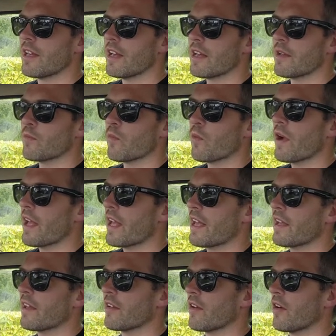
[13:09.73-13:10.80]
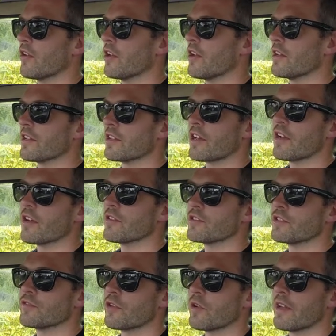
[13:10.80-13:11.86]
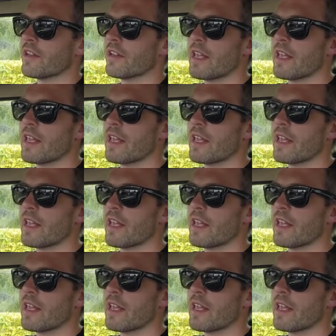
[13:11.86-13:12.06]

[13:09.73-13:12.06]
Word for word: um, where on earlier cars you've got an